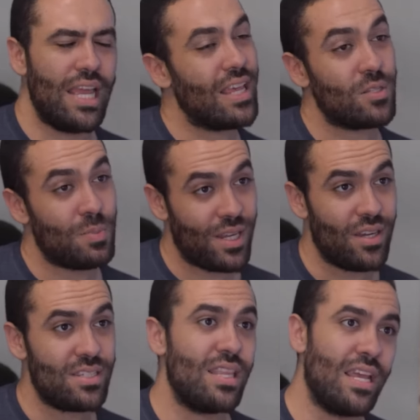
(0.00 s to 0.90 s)
And that's
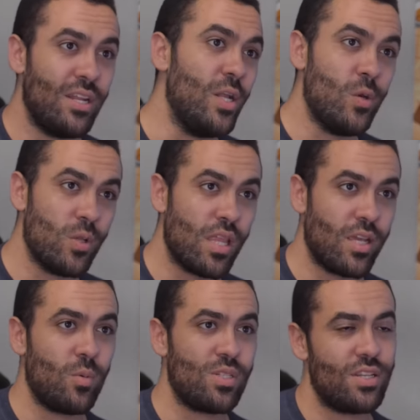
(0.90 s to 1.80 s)
because they knew that
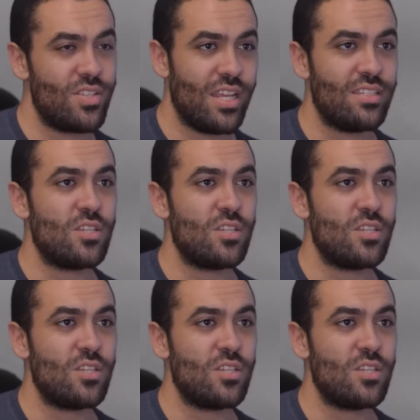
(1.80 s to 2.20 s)
there were such things